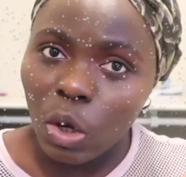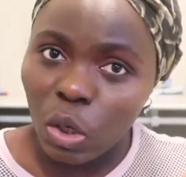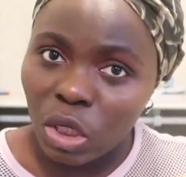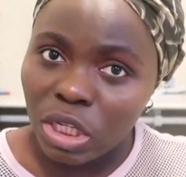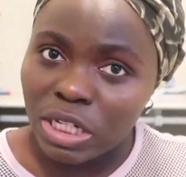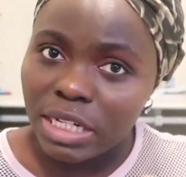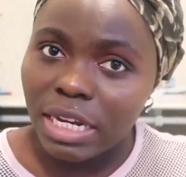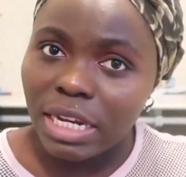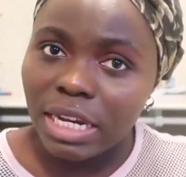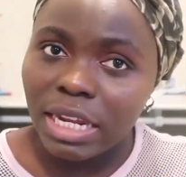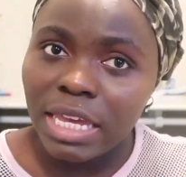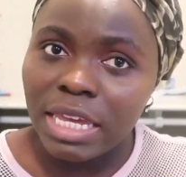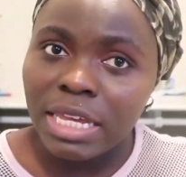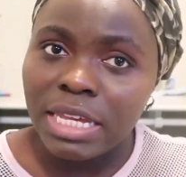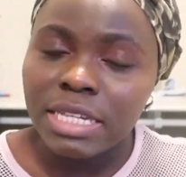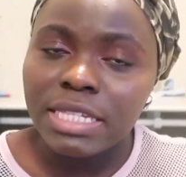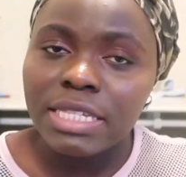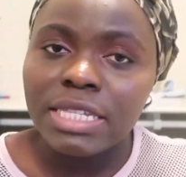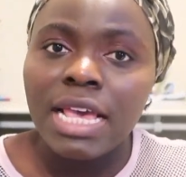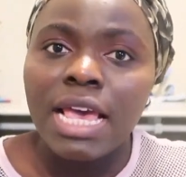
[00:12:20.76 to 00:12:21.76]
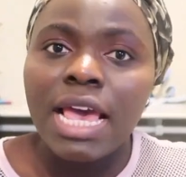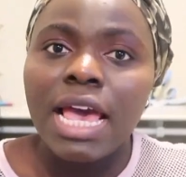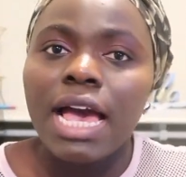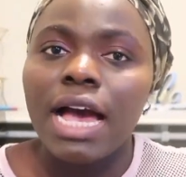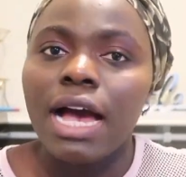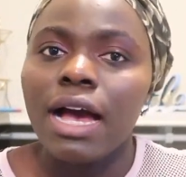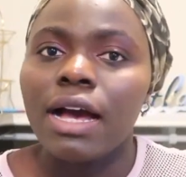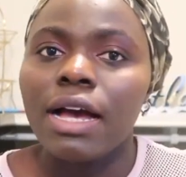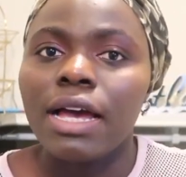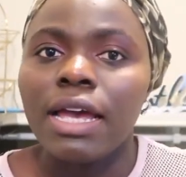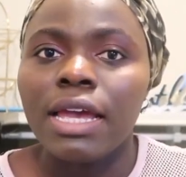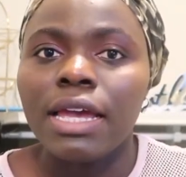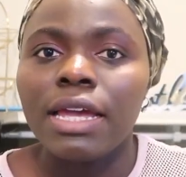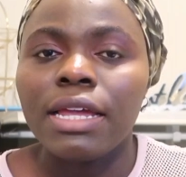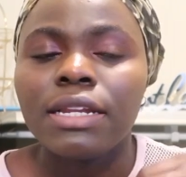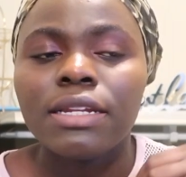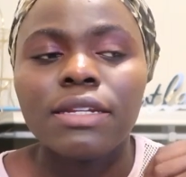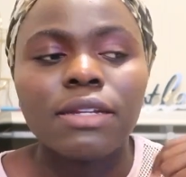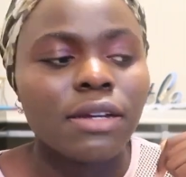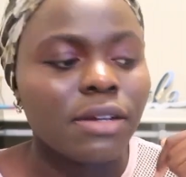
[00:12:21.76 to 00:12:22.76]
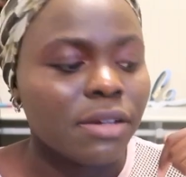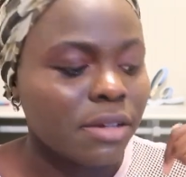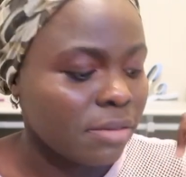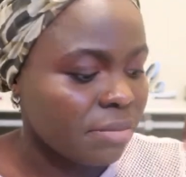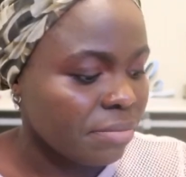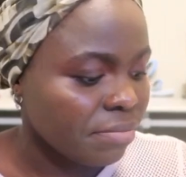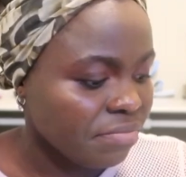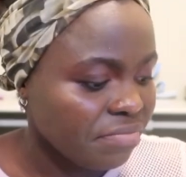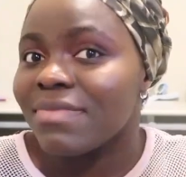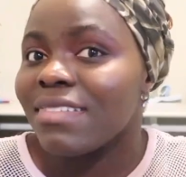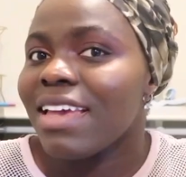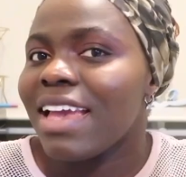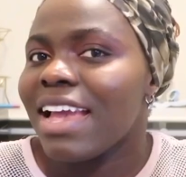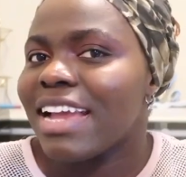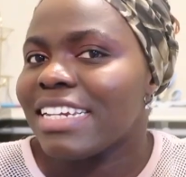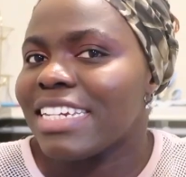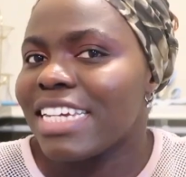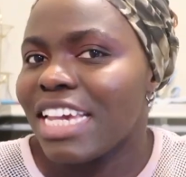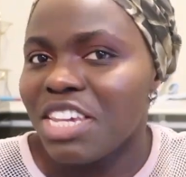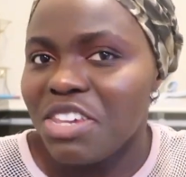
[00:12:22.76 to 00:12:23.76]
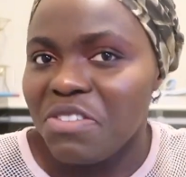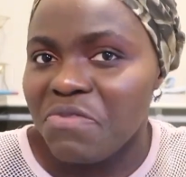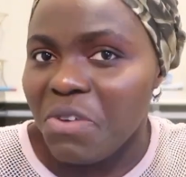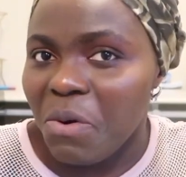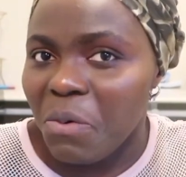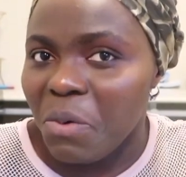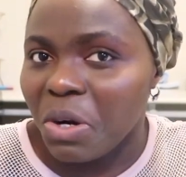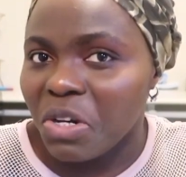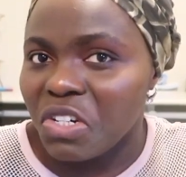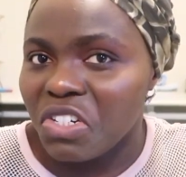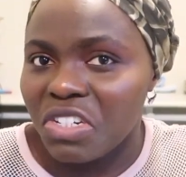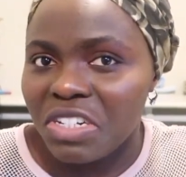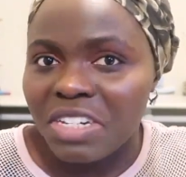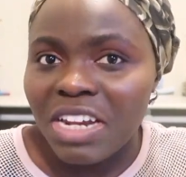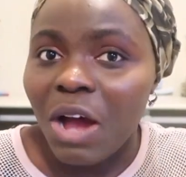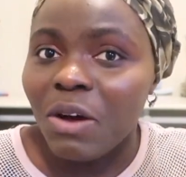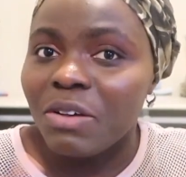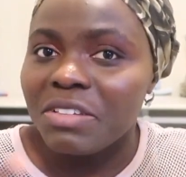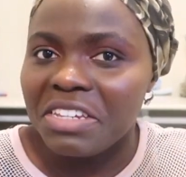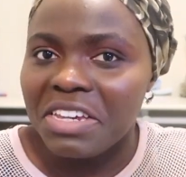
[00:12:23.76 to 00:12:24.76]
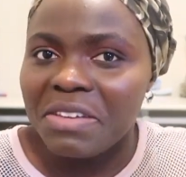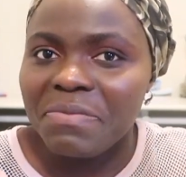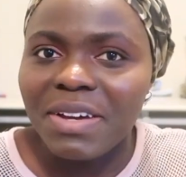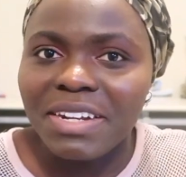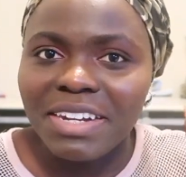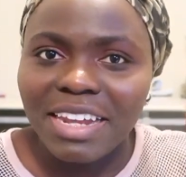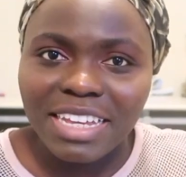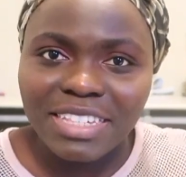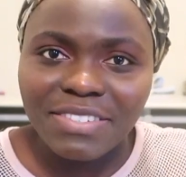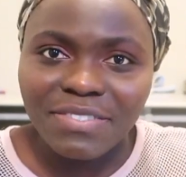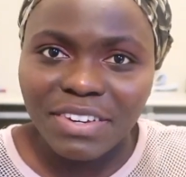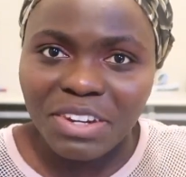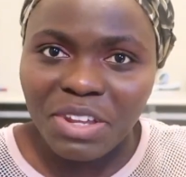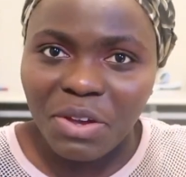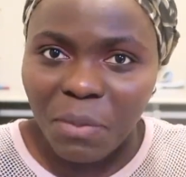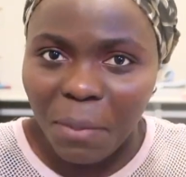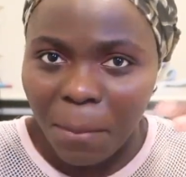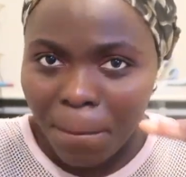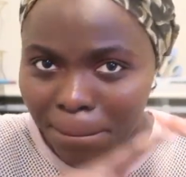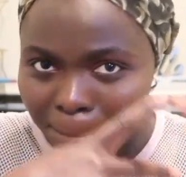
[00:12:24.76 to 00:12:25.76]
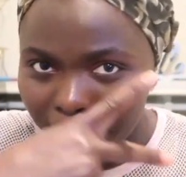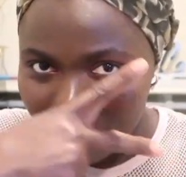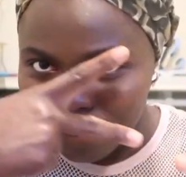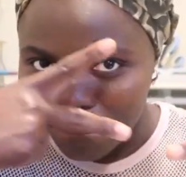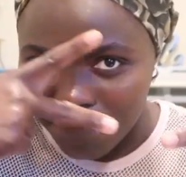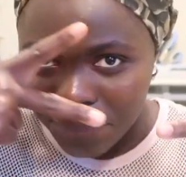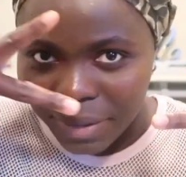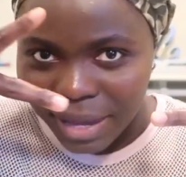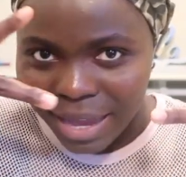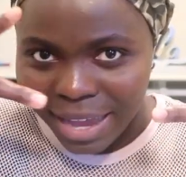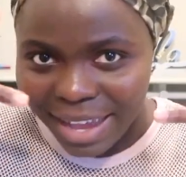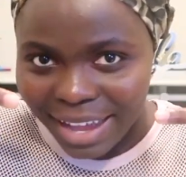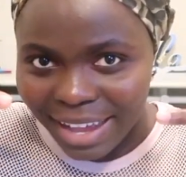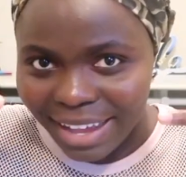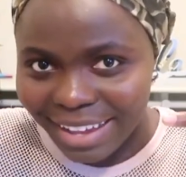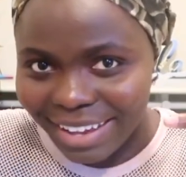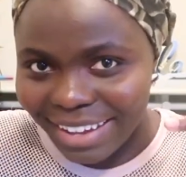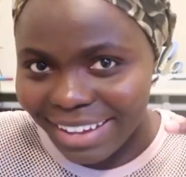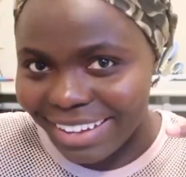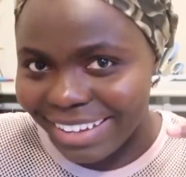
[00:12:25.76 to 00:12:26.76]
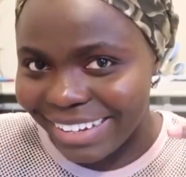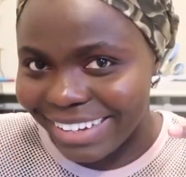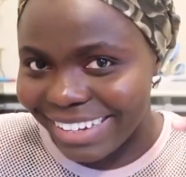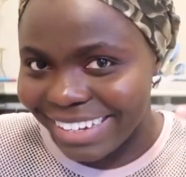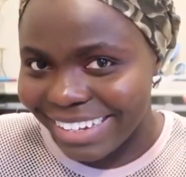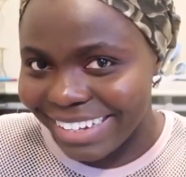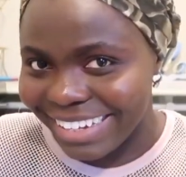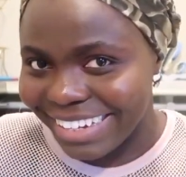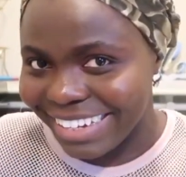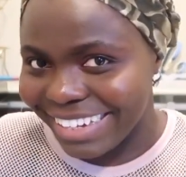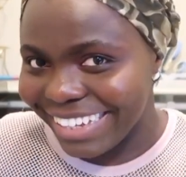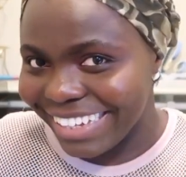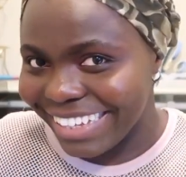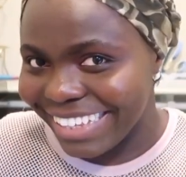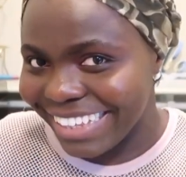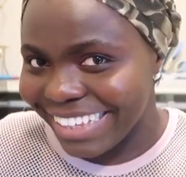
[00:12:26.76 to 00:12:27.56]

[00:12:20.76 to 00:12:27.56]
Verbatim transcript: on the links and um, Thank you for watching. I'll see you in my next video. Bye.